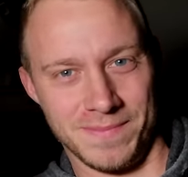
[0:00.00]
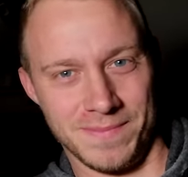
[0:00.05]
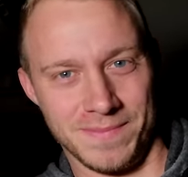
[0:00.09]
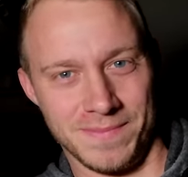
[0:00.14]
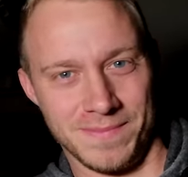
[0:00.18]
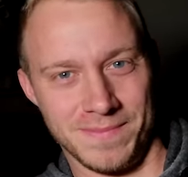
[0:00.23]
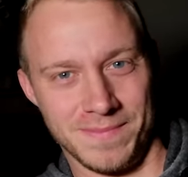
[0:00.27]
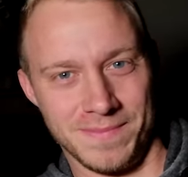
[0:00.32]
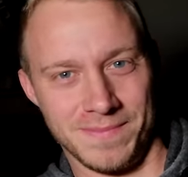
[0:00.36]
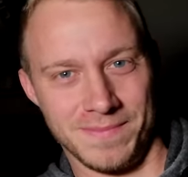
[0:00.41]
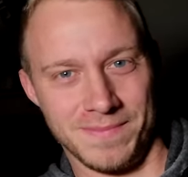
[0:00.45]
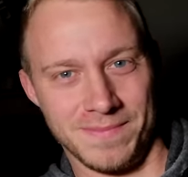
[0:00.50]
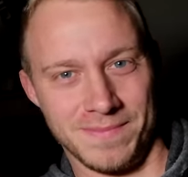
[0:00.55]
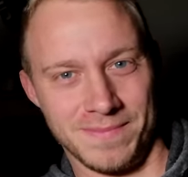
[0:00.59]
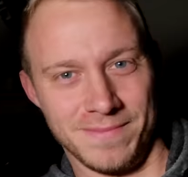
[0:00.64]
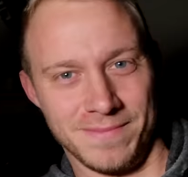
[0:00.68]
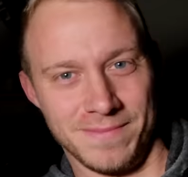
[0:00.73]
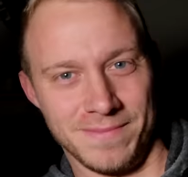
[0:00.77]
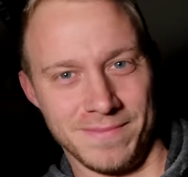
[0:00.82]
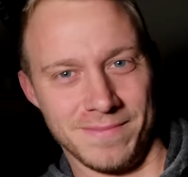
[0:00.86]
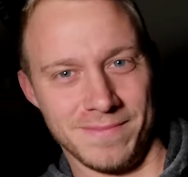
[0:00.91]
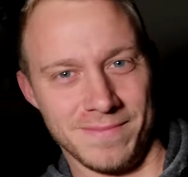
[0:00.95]

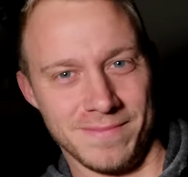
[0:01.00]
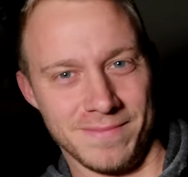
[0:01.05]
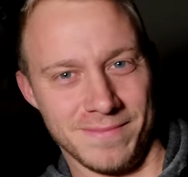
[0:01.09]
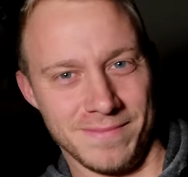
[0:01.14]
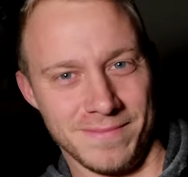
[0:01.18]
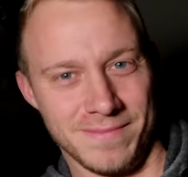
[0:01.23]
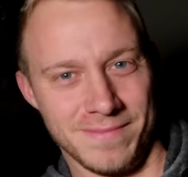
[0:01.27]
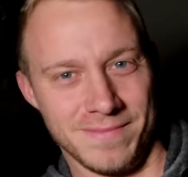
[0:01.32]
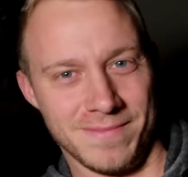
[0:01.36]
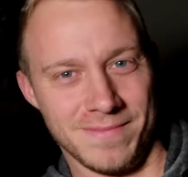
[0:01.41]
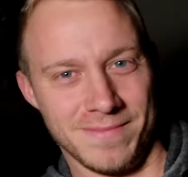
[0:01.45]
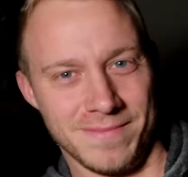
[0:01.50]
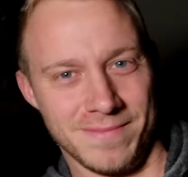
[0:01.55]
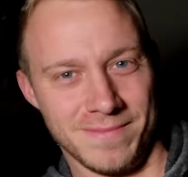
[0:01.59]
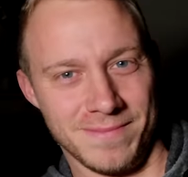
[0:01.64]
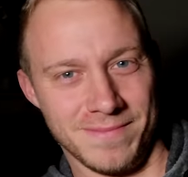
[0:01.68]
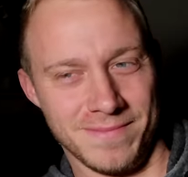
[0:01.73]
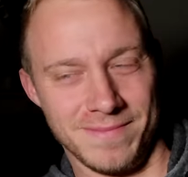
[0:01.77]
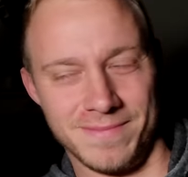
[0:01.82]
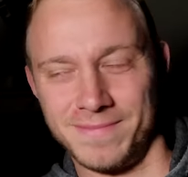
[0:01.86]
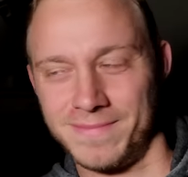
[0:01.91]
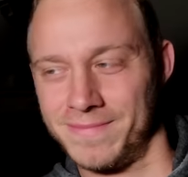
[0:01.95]

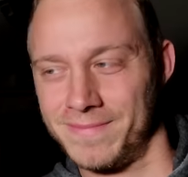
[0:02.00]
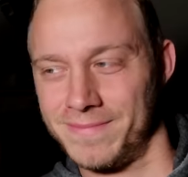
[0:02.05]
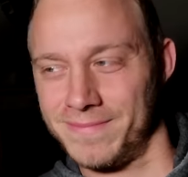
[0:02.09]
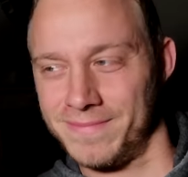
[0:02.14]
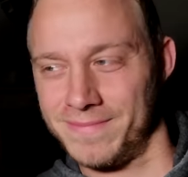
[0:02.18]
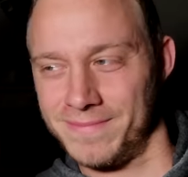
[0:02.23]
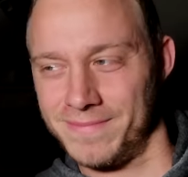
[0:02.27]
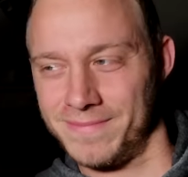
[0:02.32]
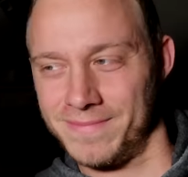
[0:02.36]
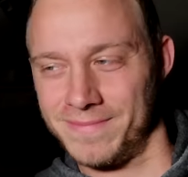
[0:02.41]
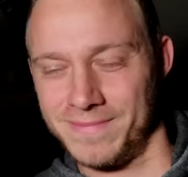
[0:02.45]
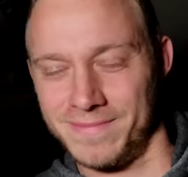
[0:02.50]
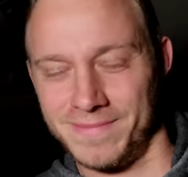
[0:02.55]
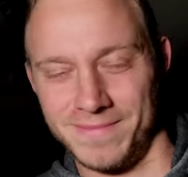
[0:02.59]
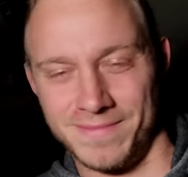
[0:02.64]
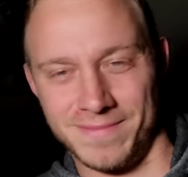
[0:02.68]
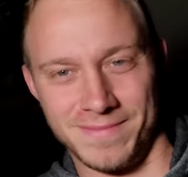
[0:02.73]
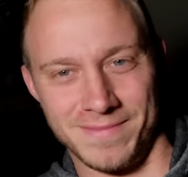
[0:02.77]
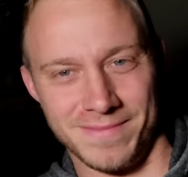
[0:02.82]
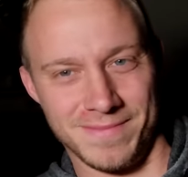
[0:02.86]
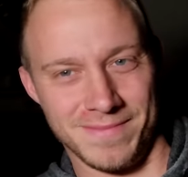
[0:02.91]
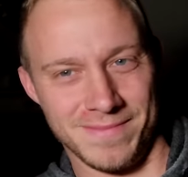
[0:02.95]

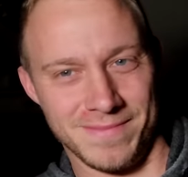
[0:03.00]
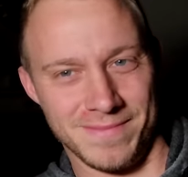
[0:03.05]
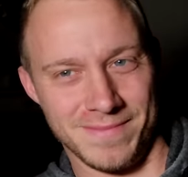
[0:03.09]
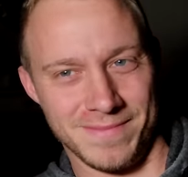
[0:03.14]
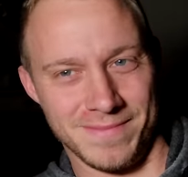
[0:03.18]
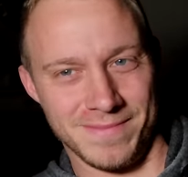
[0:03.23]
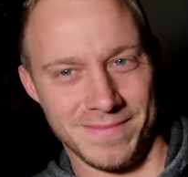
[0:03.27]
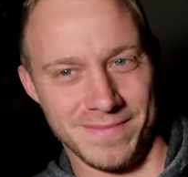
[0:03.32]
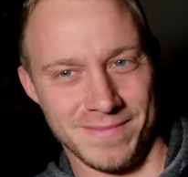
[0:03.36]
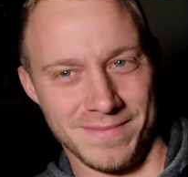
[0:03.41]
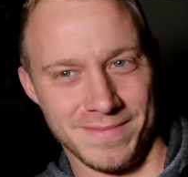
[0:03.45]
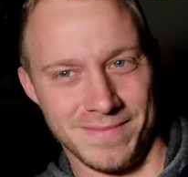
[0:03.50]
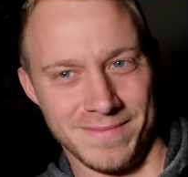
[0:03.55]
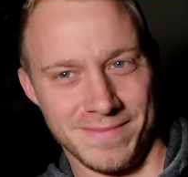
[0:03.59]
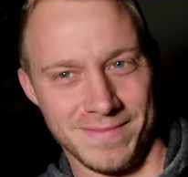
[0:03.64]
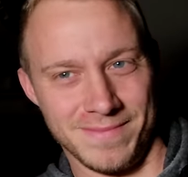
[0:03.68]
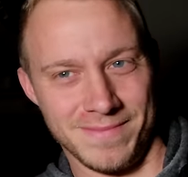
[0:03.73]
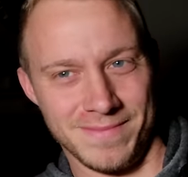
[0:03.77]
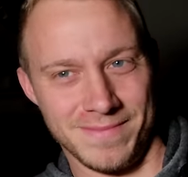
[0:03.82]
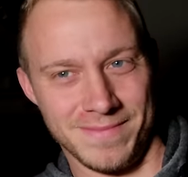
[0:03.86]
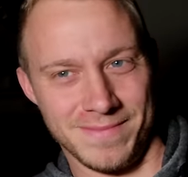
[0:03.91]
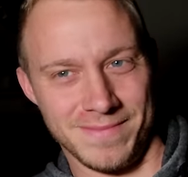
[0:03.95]

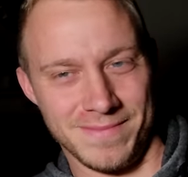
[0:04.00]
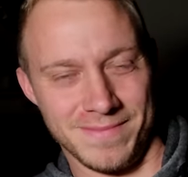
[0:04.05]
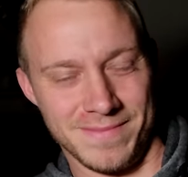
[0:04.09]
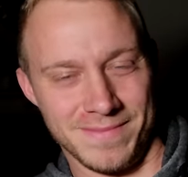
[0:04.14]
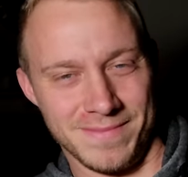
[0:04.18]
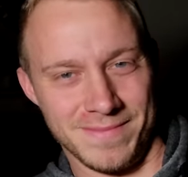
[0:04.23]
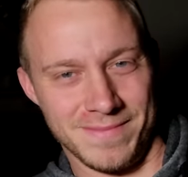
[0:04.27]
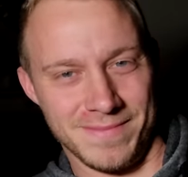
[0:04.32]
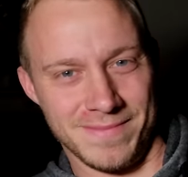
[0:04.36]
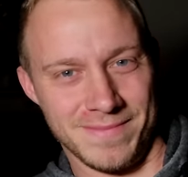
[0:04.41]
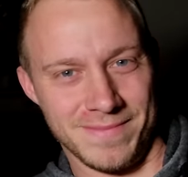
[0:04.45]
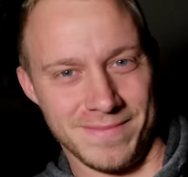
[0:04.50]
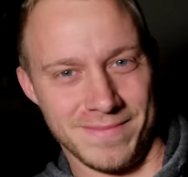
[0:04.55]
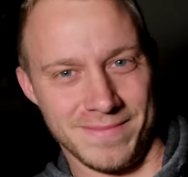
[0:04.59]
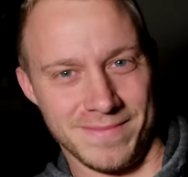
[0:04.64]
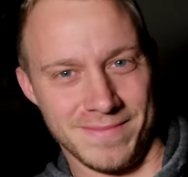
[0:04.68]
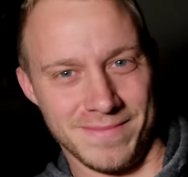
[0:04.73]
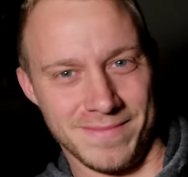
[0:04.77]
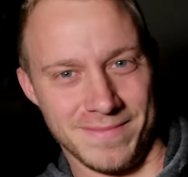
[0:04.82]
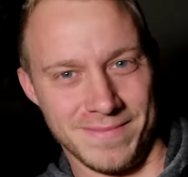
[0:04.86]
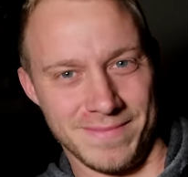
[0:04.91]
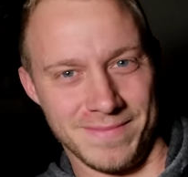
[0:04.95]

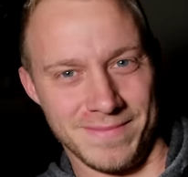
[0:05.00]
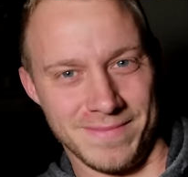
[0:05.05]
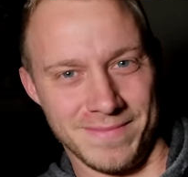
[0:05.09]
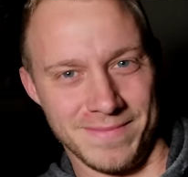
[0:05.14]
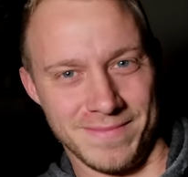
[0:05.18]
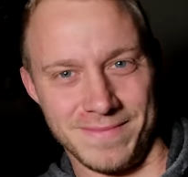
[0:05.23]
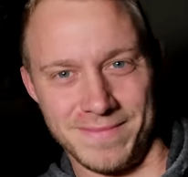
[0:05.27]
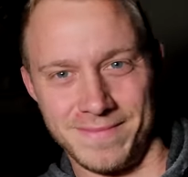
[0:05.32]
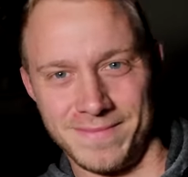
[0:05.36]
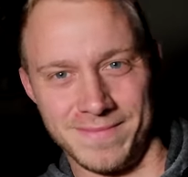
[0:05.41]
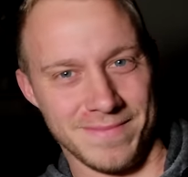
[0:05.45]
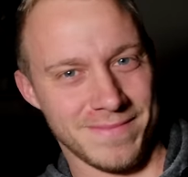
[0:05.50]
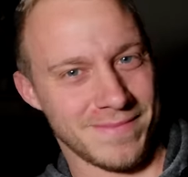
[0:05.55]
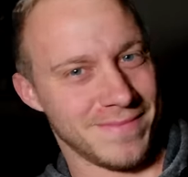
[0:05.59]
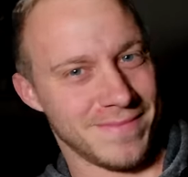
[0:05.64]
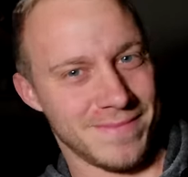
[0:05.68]
(silent)